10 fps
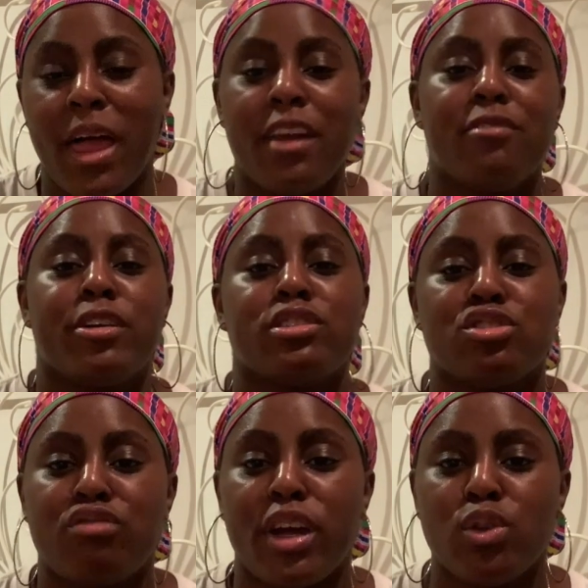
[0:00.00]
not afraid to
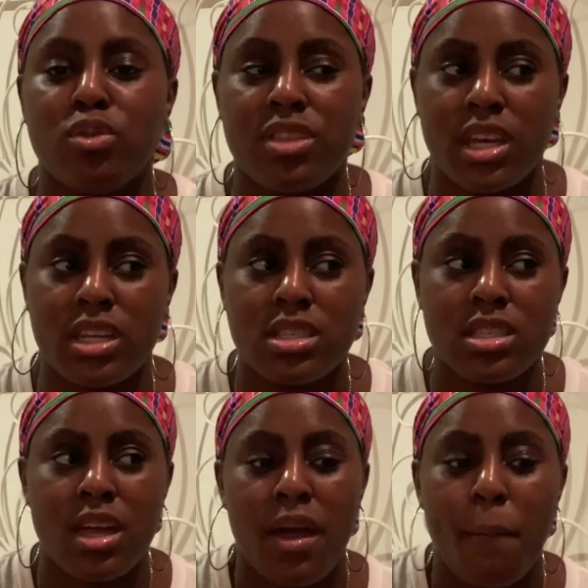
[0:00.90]
try new things.
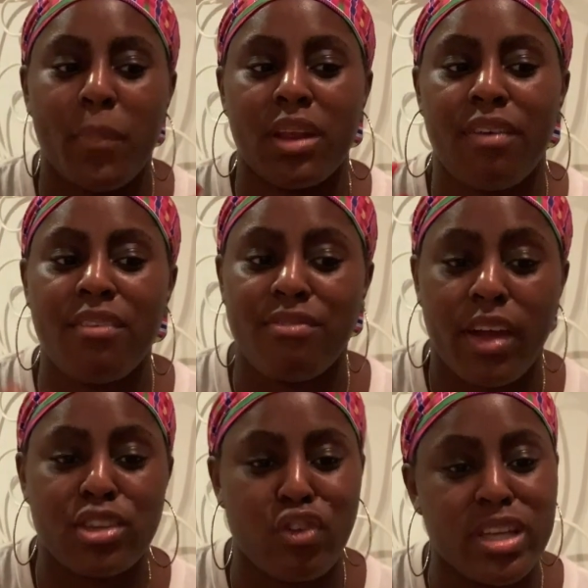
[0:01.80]
But if
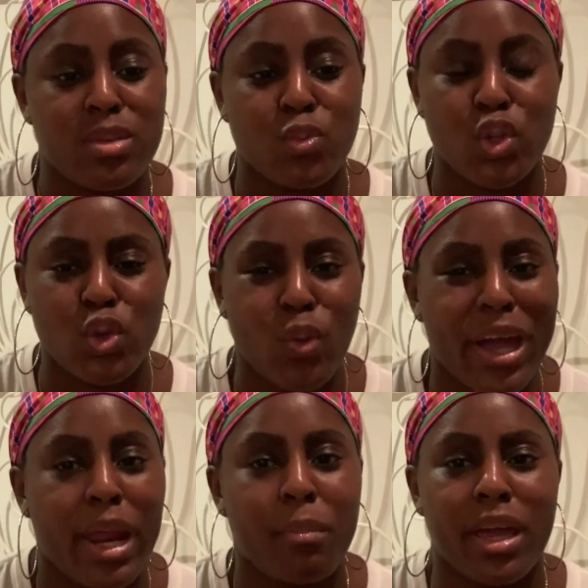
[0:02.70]
I try something new
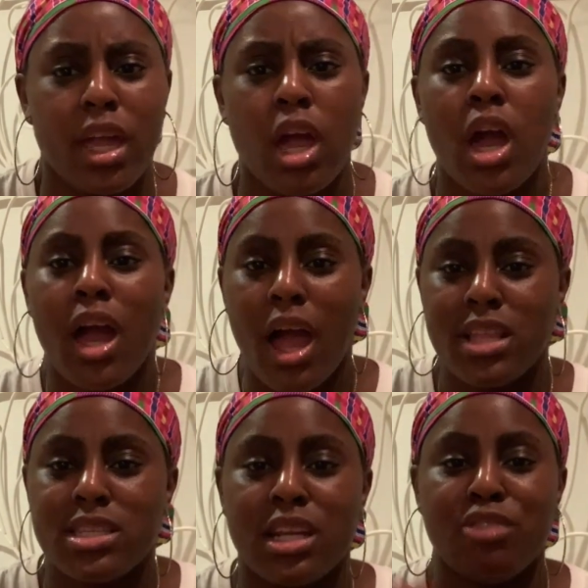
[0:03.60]
and I'm, like,
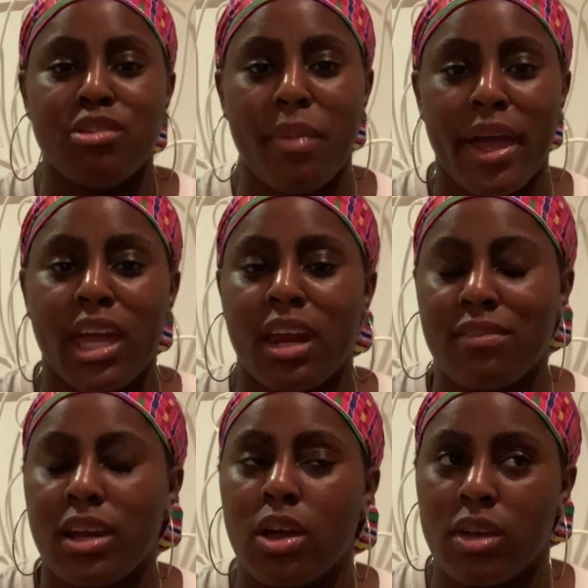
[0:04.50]
constantly rebuying it, I
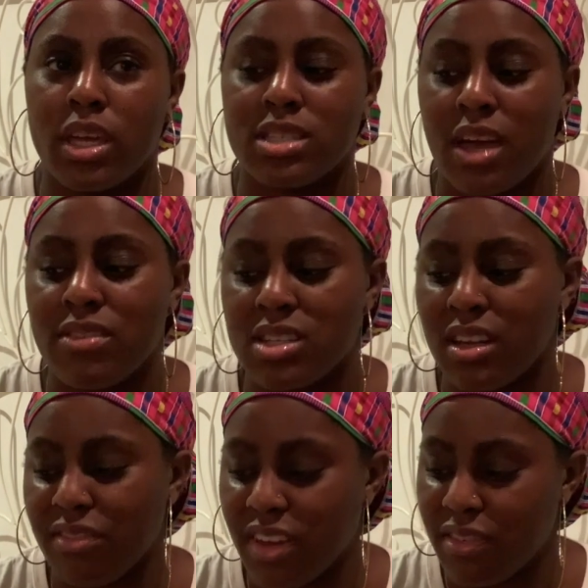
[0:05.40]
feel like, okay, it's obviously
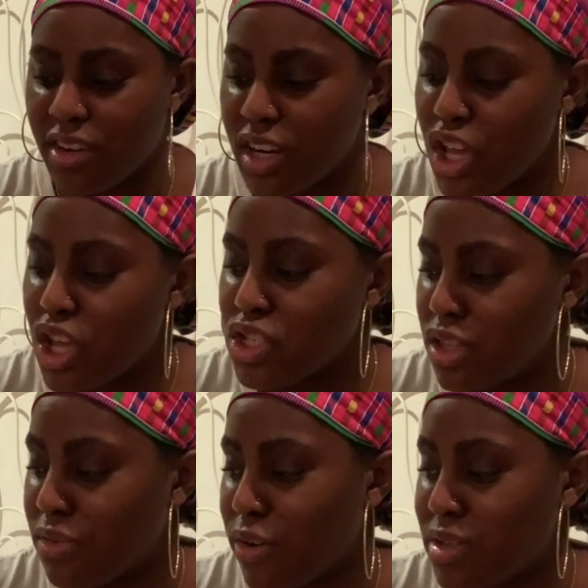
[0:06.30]
a favorite. So
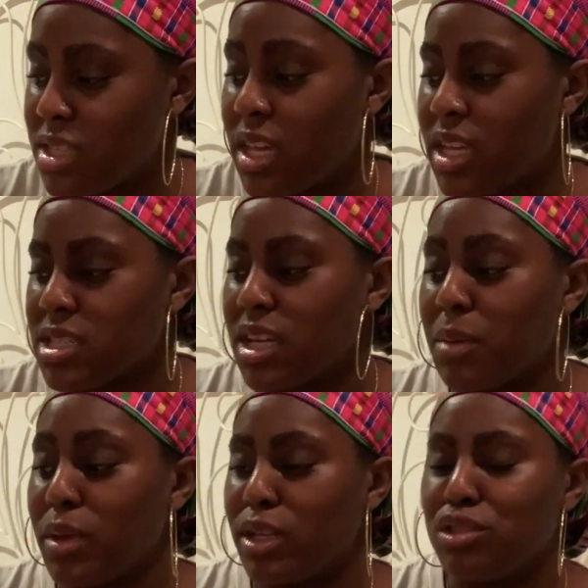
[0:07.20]
the first thing is gonna
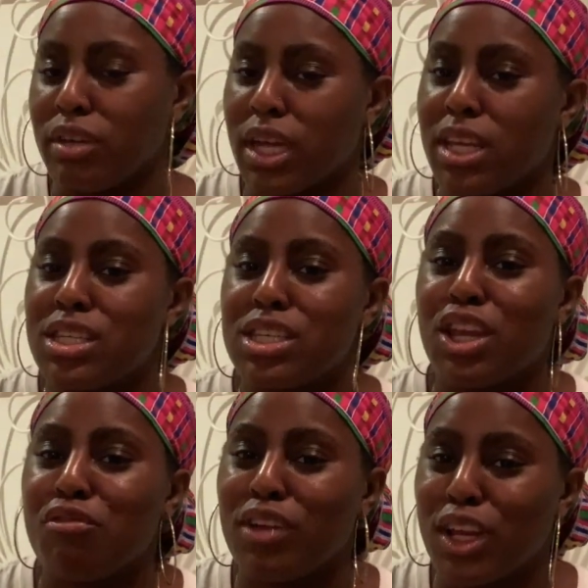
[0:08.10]
be a drink, and it's in
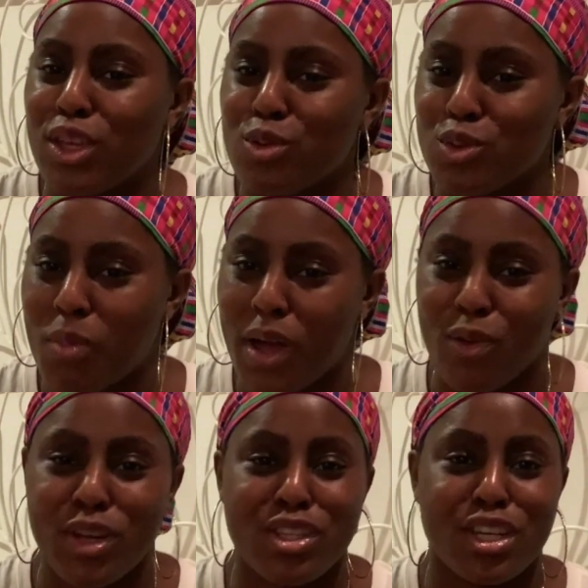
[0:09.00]
a really huge bottle,
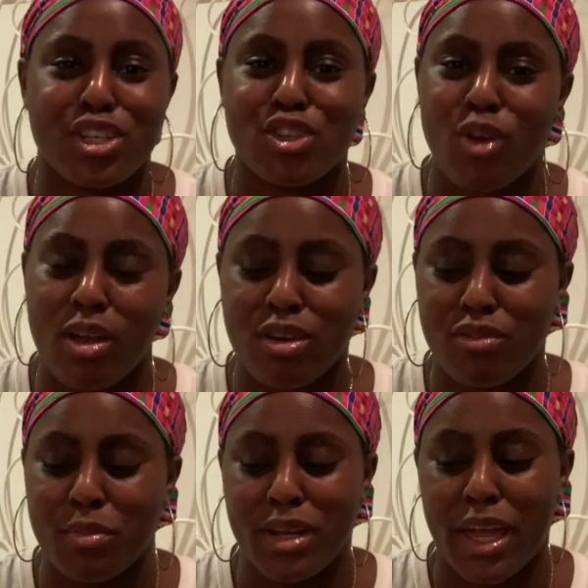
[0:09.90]
and it's gonna show how
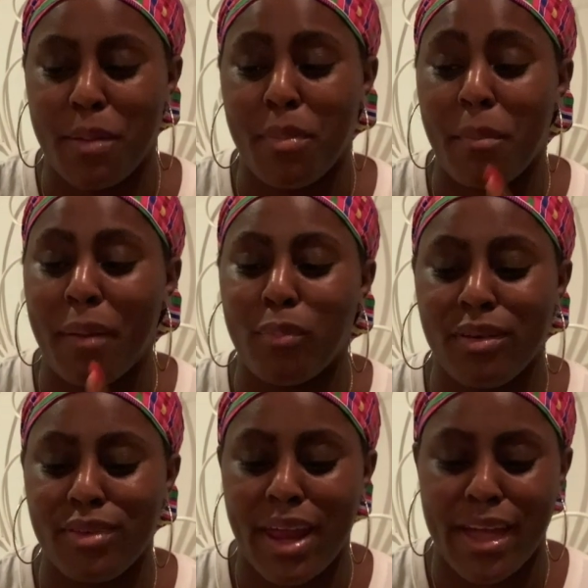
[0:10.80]
Caribbean I am. But my
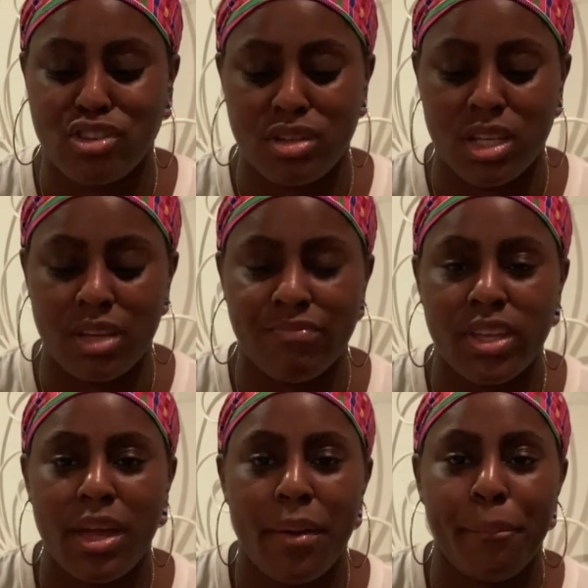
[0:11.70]
boyfriend actually
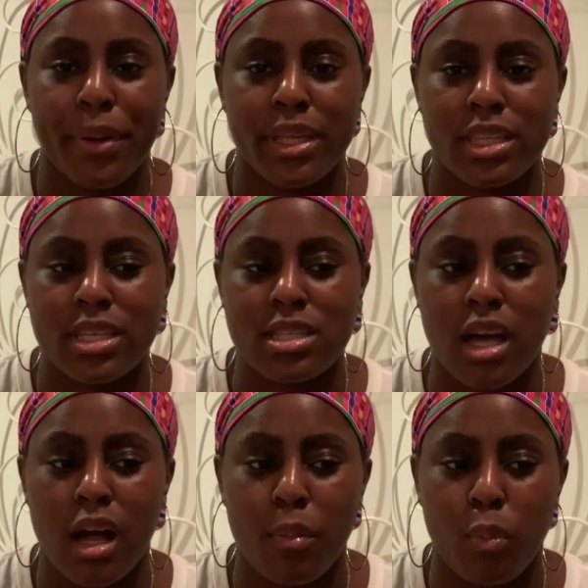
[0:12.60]
picked this
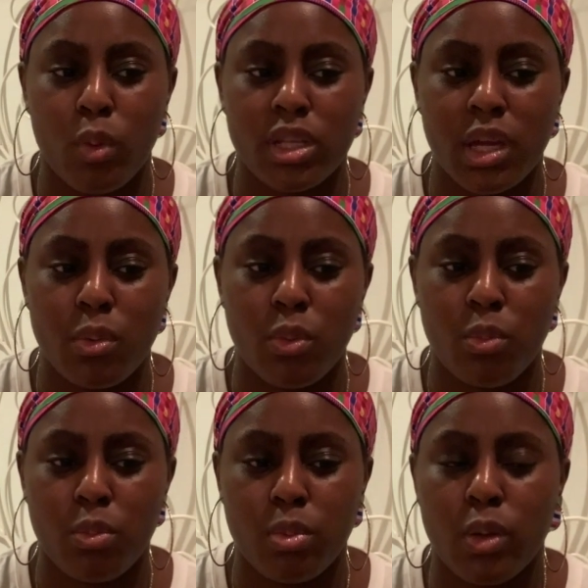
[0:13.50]
up one day.
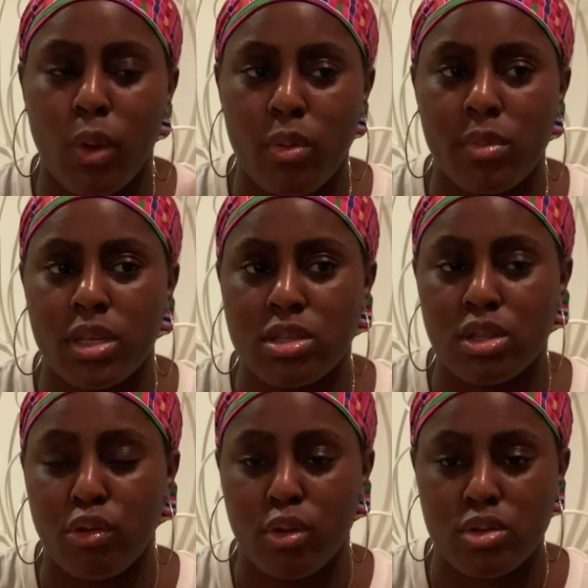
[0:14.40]
He went with me to
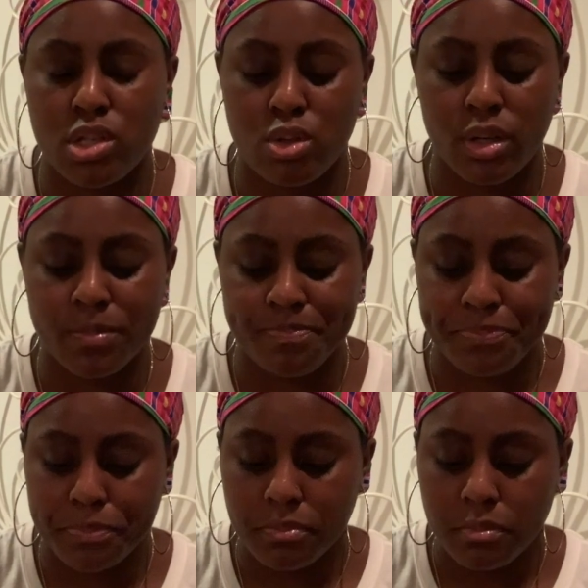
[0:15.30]
the grocery store,
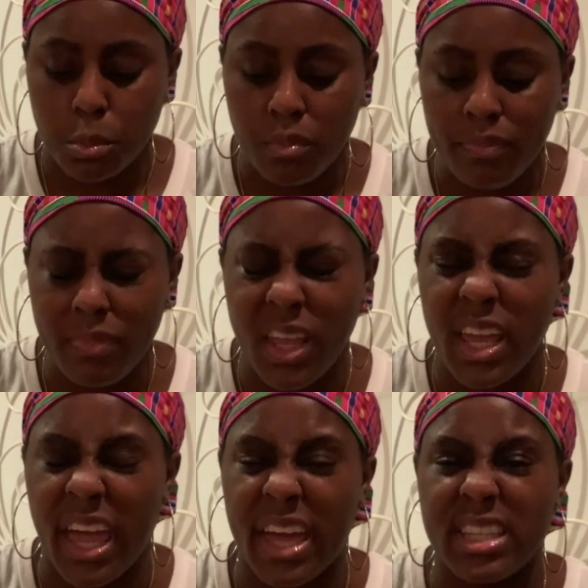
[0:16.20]

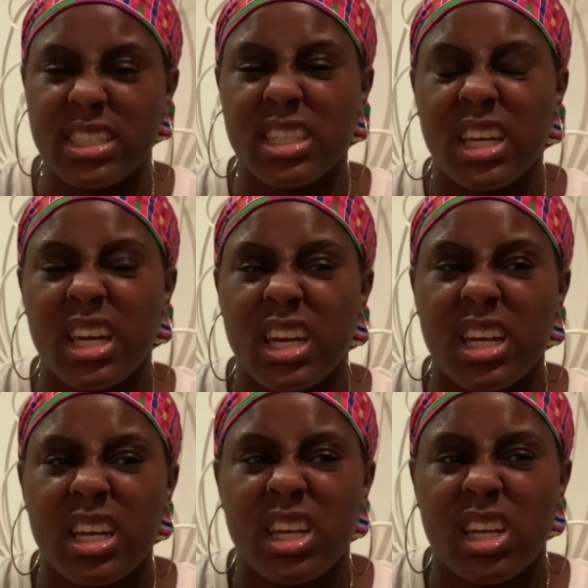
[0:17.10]
and
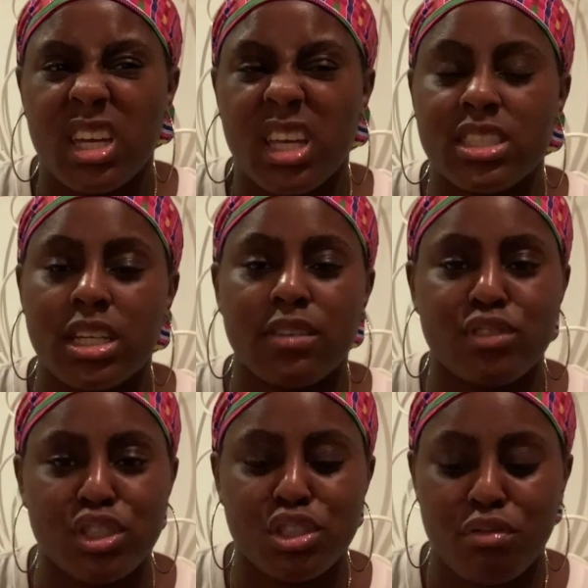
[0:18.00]
instead of
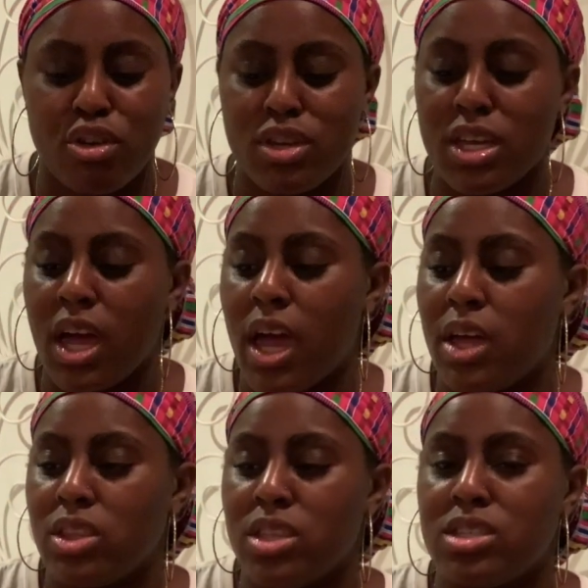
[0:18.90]
ginger ale, he got
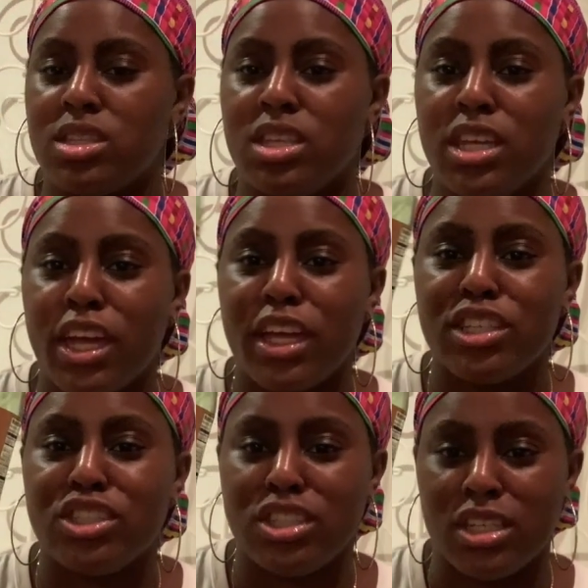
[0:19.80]
this
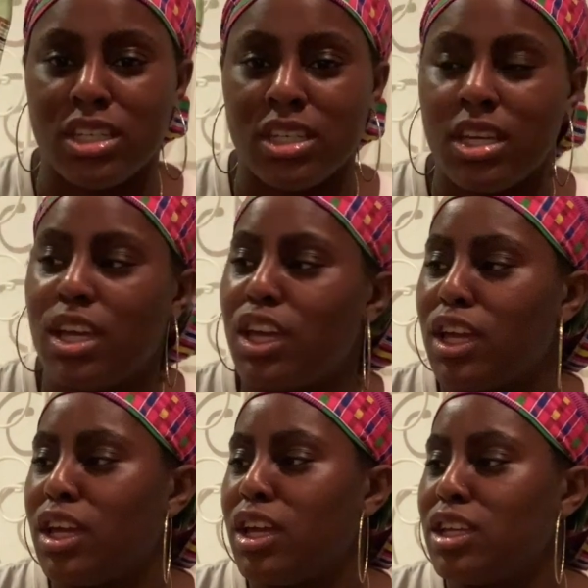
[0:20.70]
D&G
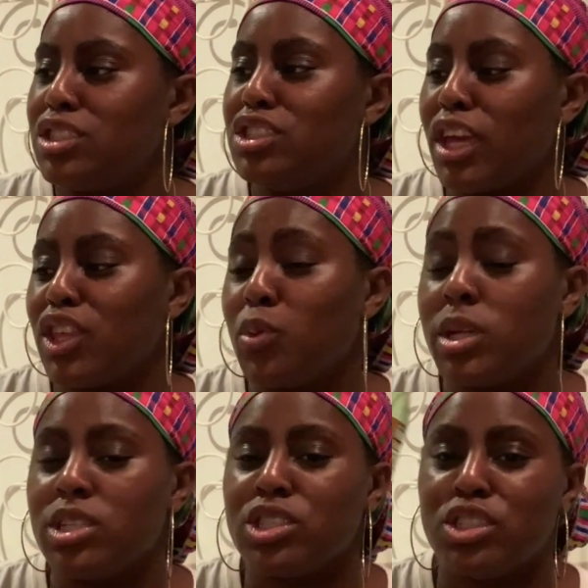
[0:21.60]

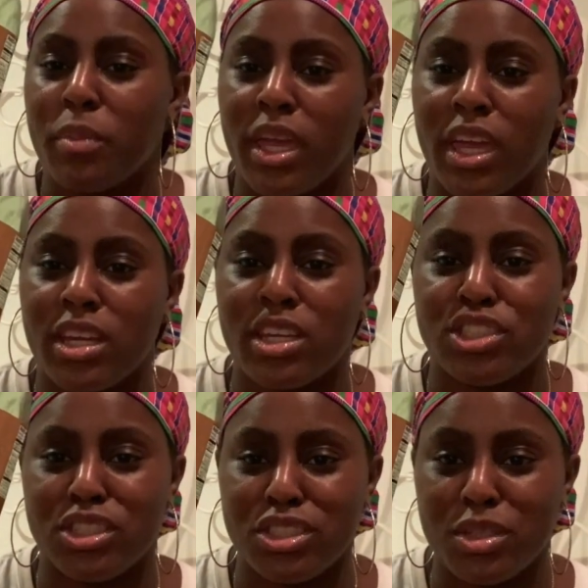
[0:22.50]
genuine Jamaican
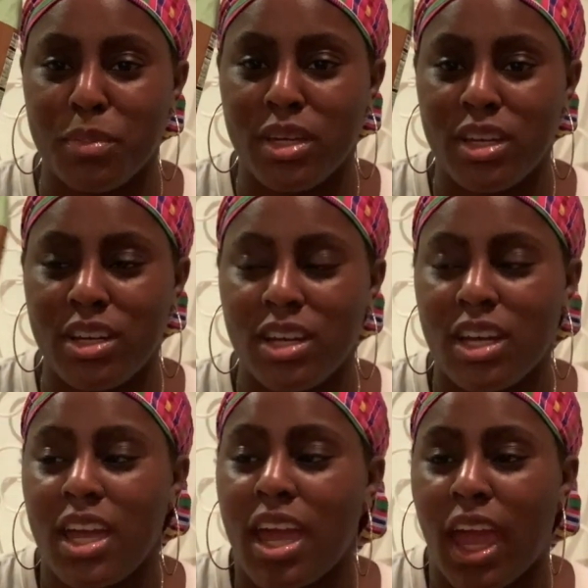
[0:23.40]
ginger beer.
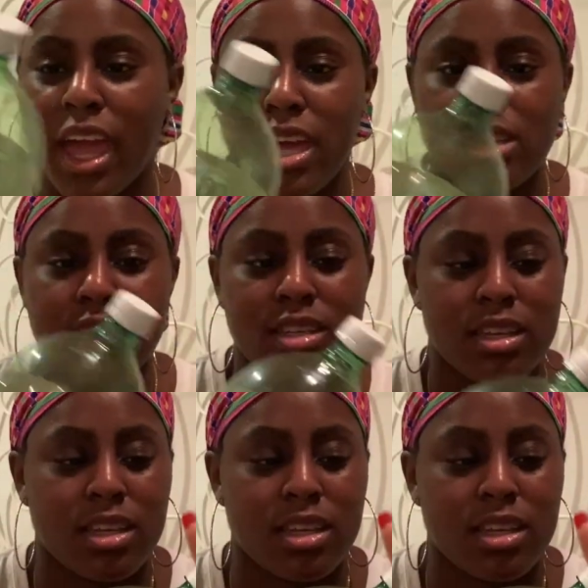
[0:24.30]
And